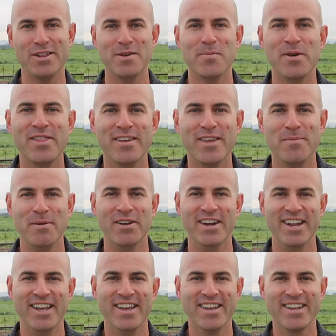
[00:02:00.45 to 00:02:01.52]
them with the
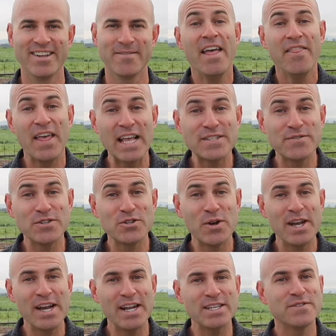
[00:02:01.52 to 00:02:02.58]
community. Thanks for
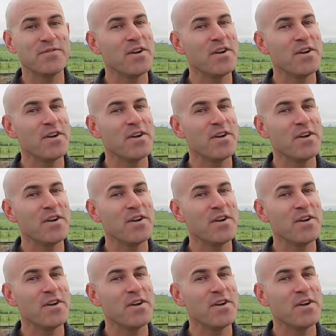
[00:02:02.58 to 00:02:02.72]
joining us